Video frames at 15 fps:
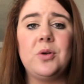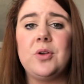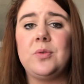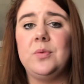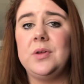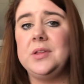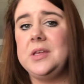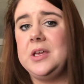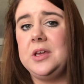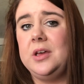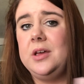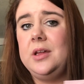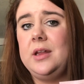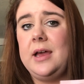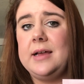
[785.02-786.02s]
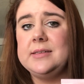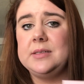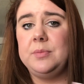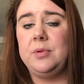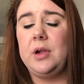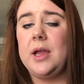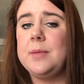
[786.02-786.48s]
work really good as
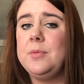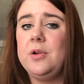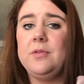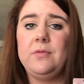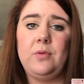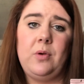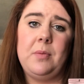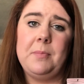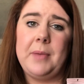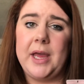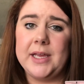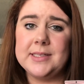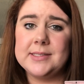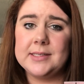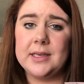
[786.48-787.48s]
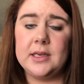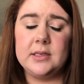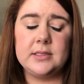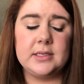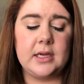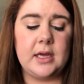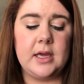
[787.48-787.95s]
a primer for my
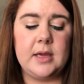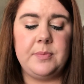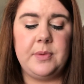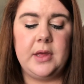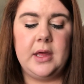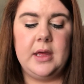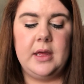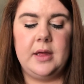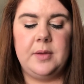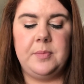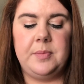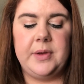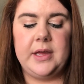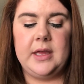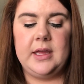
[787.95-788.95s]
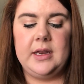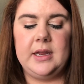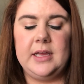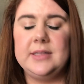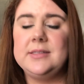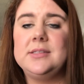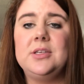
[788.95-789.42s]
skin type, but
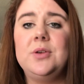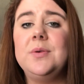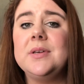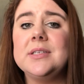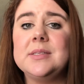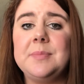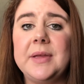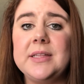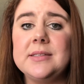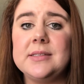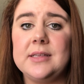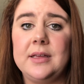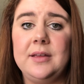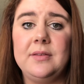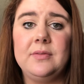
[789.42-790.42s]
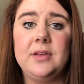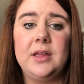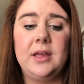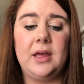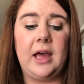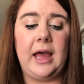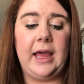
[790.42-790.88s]
it's too expensive.
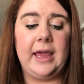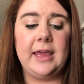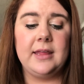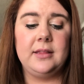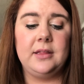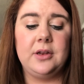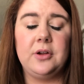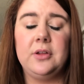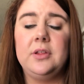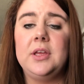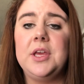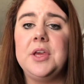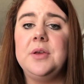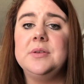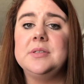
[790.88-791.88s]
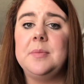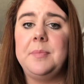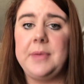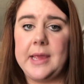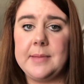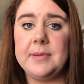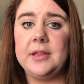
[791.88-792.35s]
I literally use a
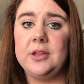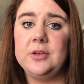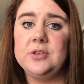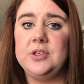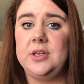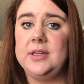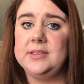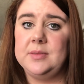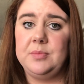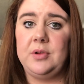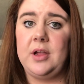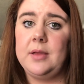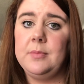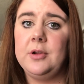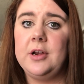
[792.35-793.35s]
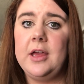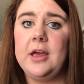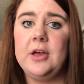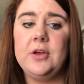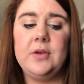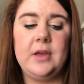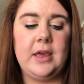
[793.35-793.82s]
baby lotion as a primer
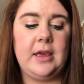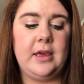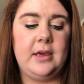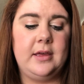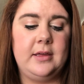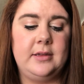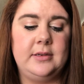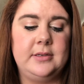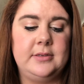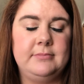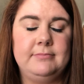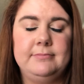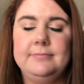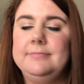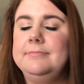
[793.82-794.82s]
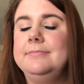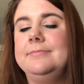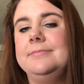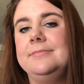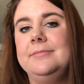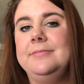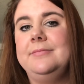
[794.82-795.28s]
now, and
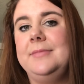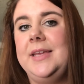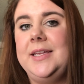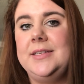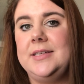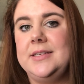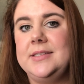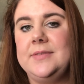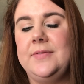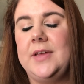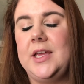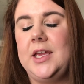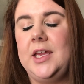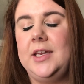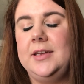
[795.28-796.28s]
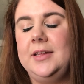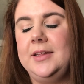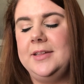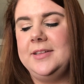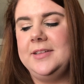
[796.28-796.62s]
it does fine.